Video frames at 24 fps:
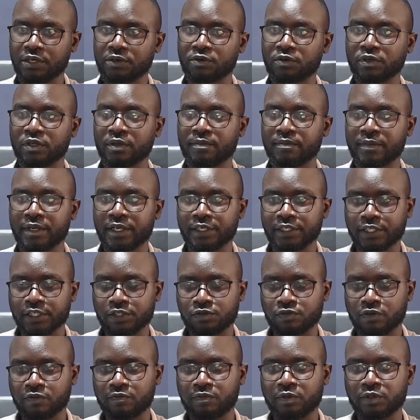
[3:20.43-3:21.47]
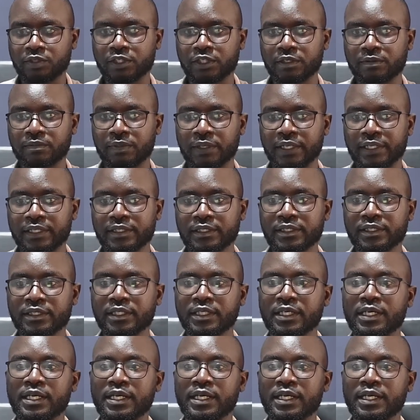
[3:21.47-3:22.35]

or the measures we have put in place.